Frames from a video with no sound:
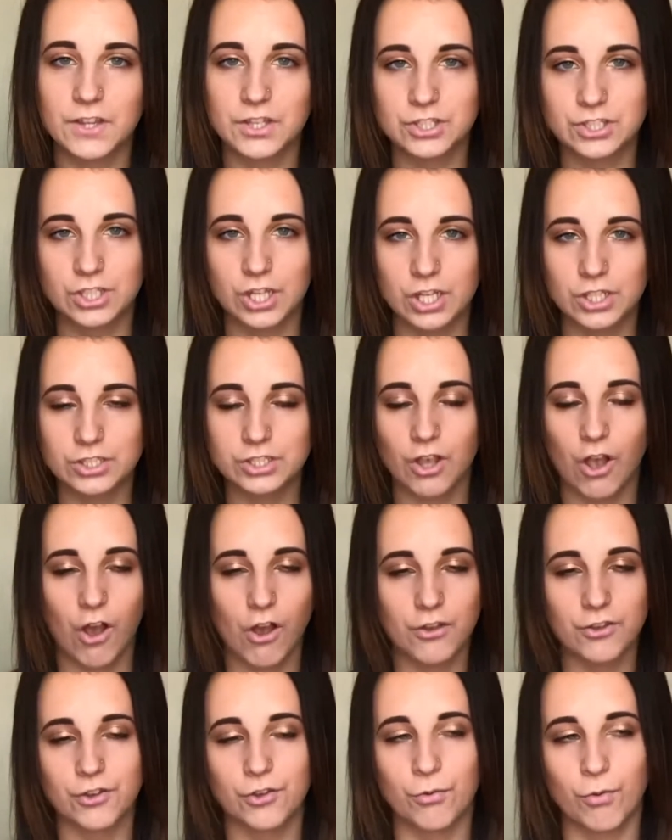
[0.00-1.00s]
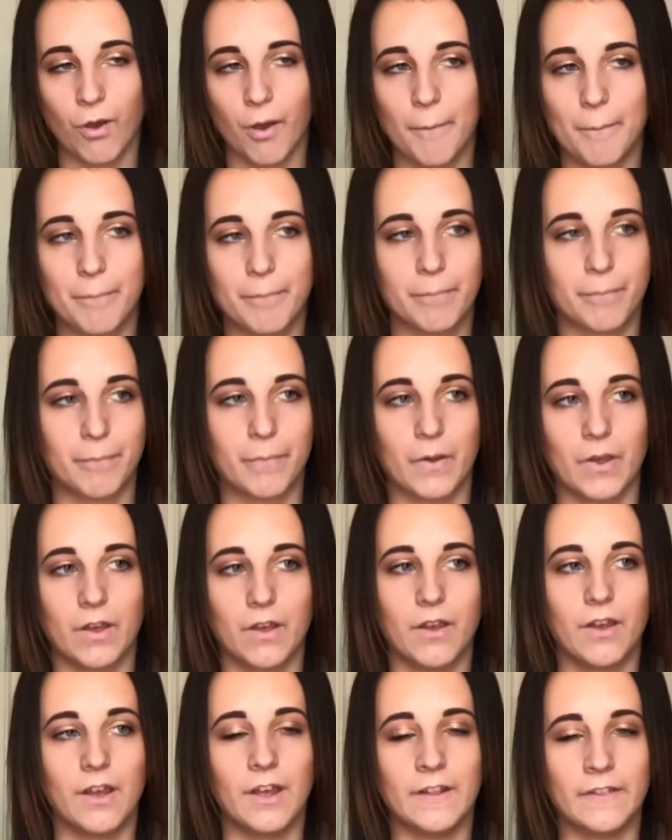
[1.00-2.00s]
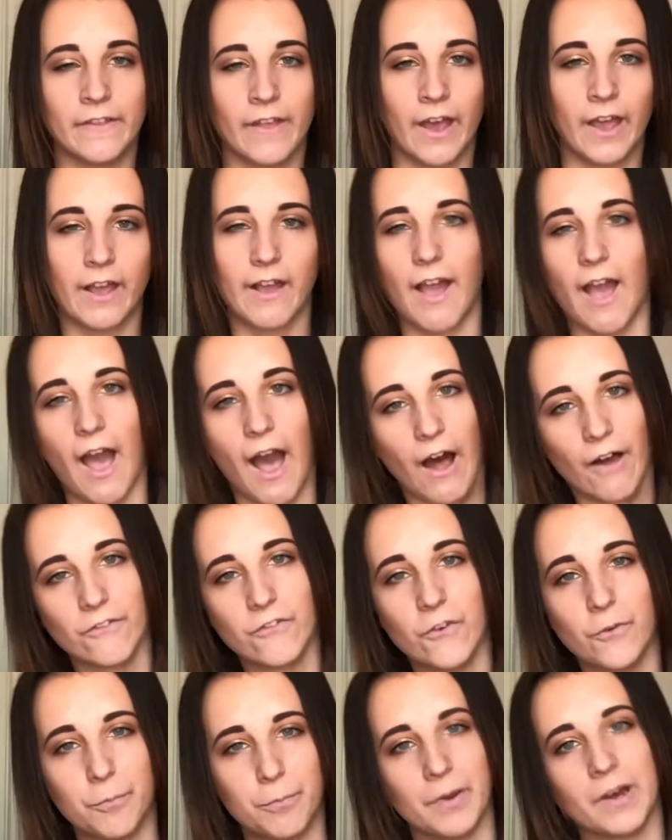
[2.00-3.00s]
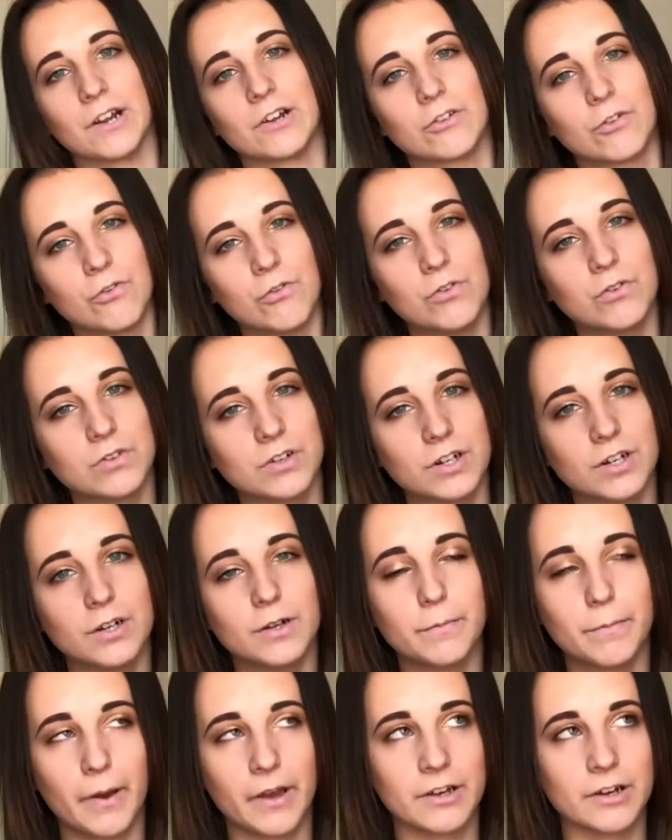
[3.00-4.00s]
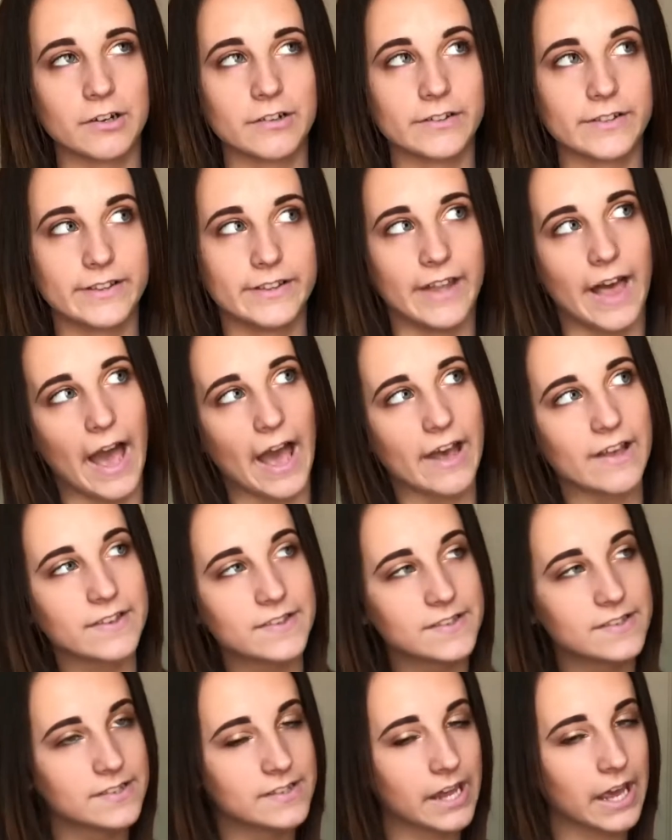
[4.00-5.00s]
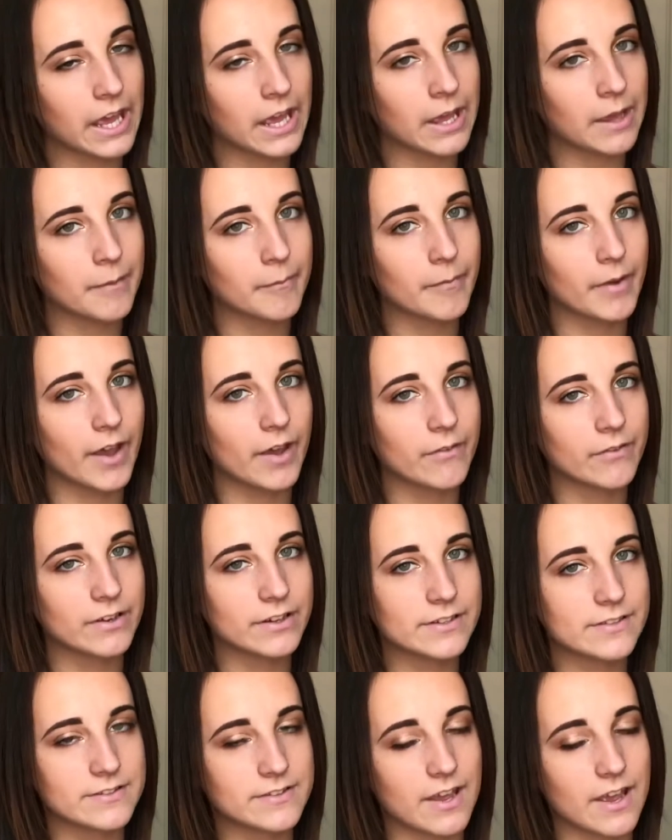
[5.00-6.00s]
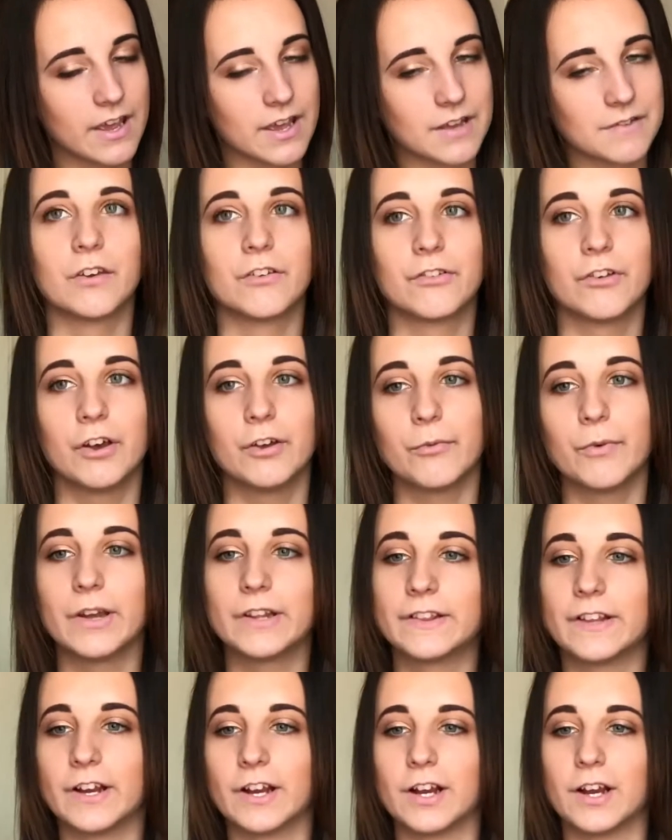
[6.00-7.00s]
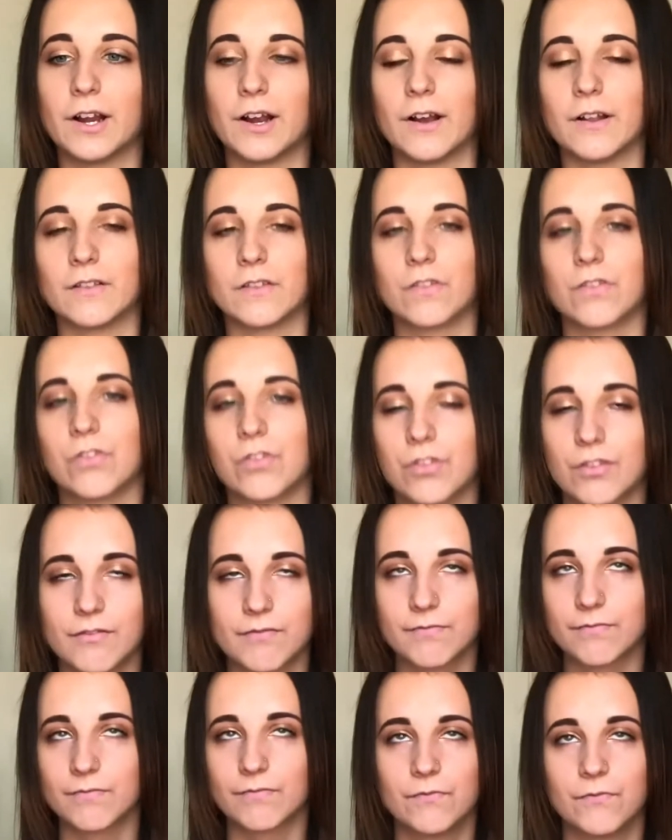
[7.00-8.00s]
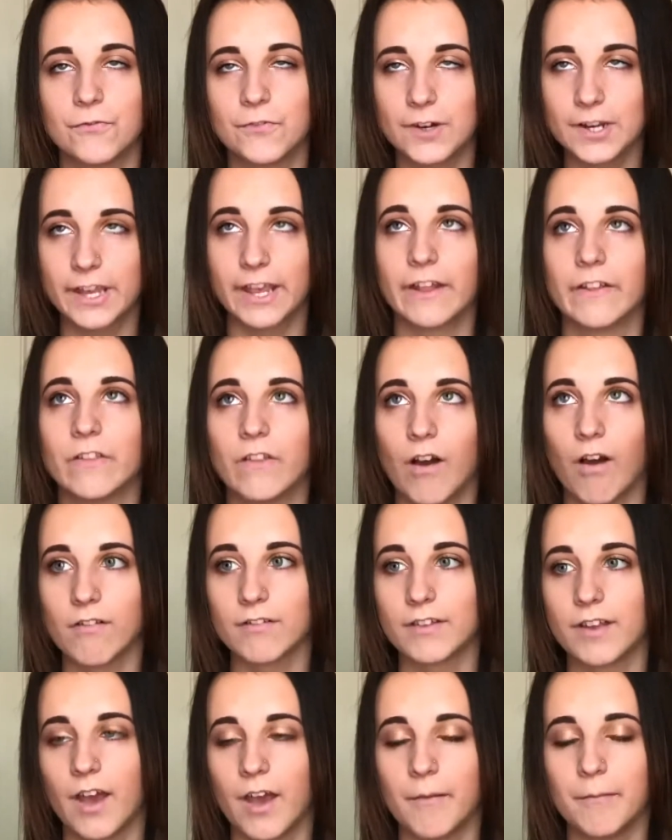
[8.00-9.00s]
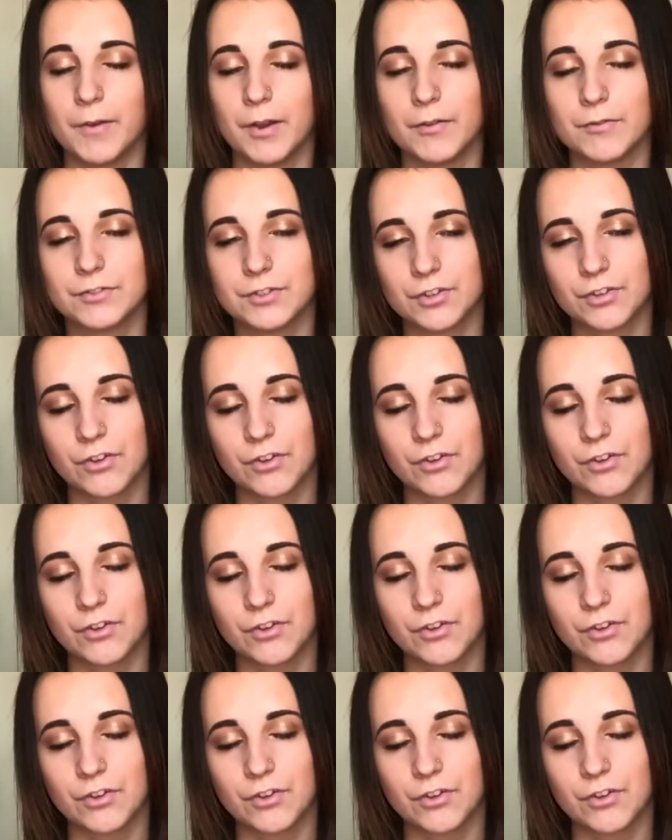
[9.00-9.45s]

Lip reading: the judge calls you up in like alphabetical order by your last name, I want to say. So I had to wait there a freaking long time and it